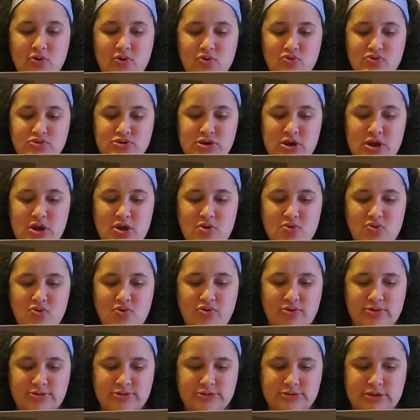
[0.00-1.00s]
Cujo,
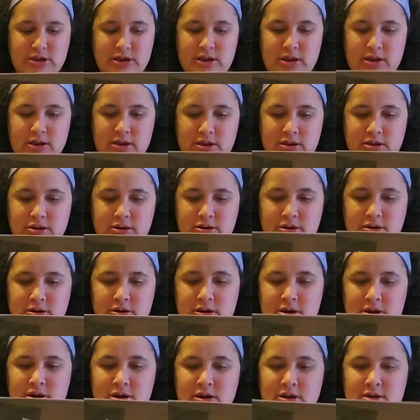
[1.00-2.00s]
Christine,
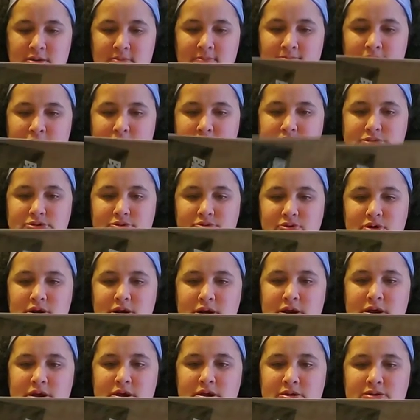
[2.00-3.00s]

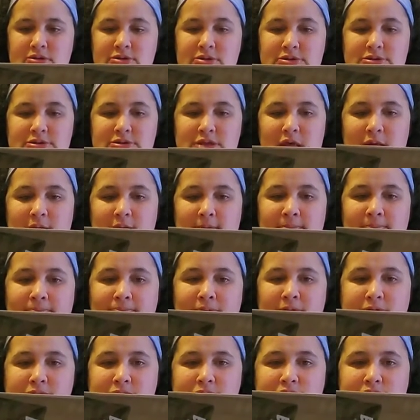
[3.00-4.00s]
Misery. This is like a
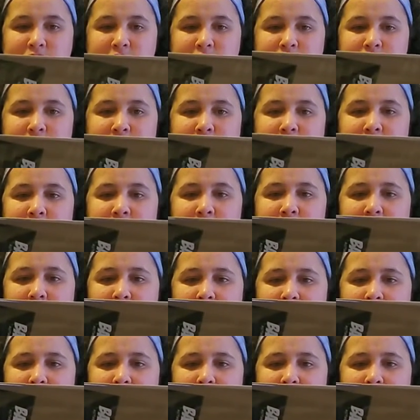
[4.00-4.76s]
bunch of Stephen King